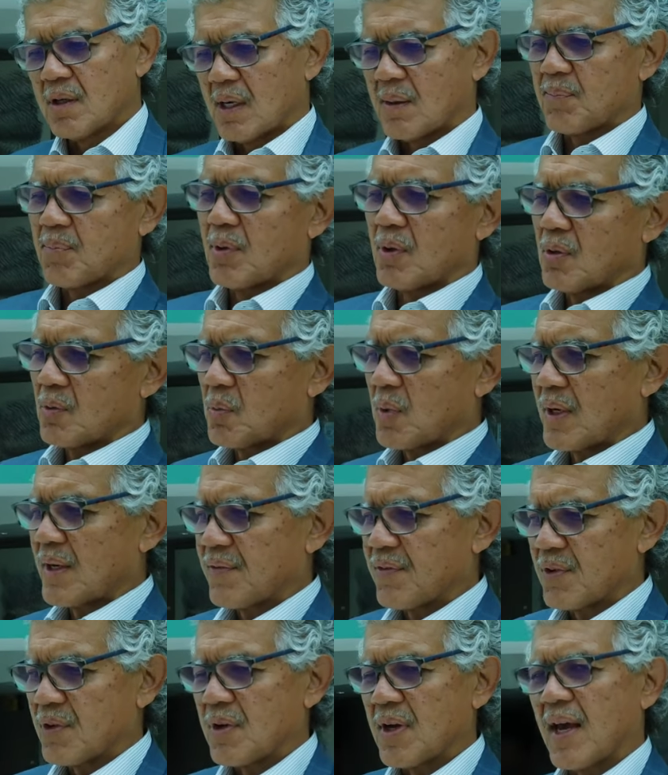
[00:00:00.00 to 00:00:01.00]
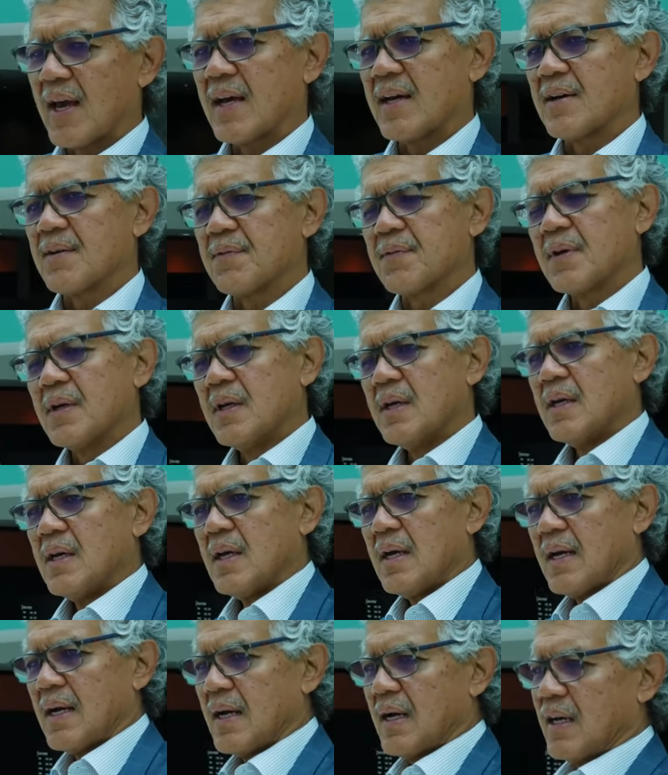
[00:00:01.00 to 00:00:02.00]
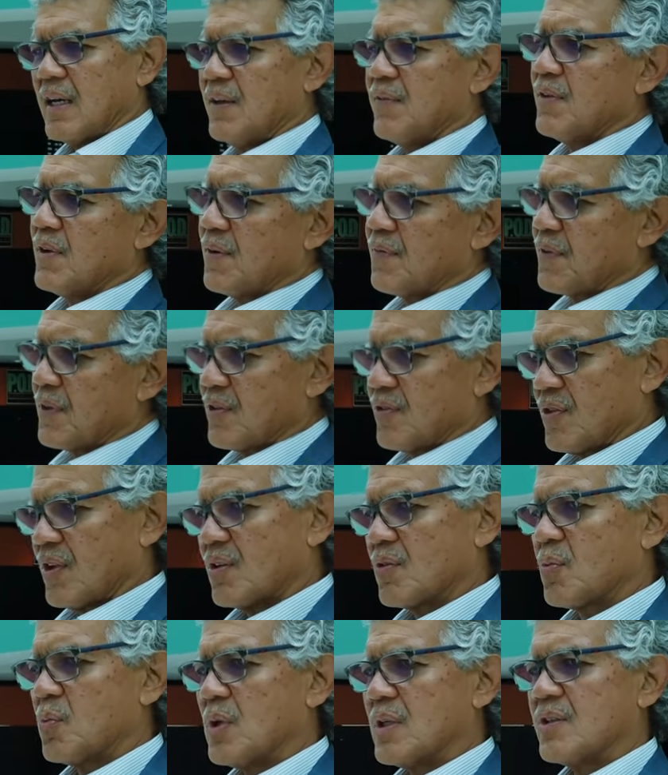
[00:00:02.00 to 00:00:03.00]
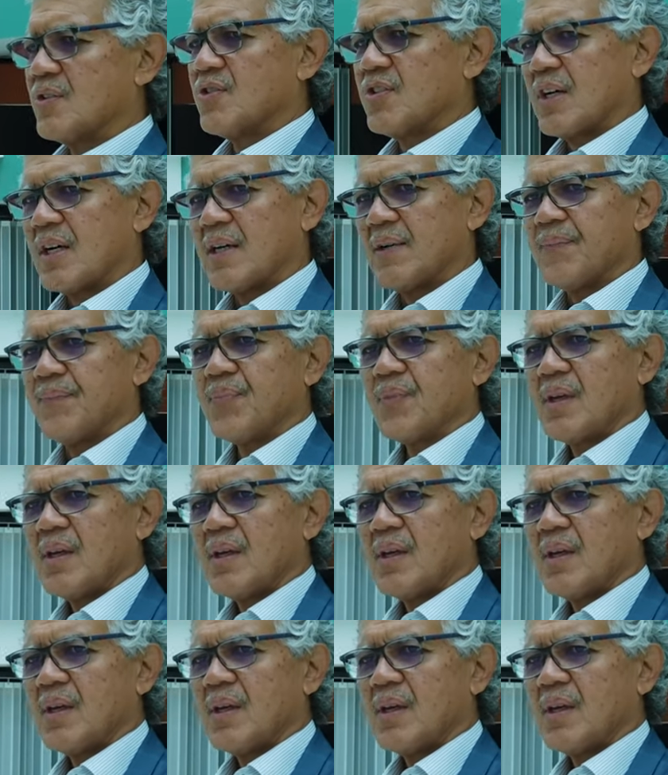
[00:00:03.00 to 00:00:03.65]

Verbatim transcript: upload whatever you have, uh, even if it's just one shot.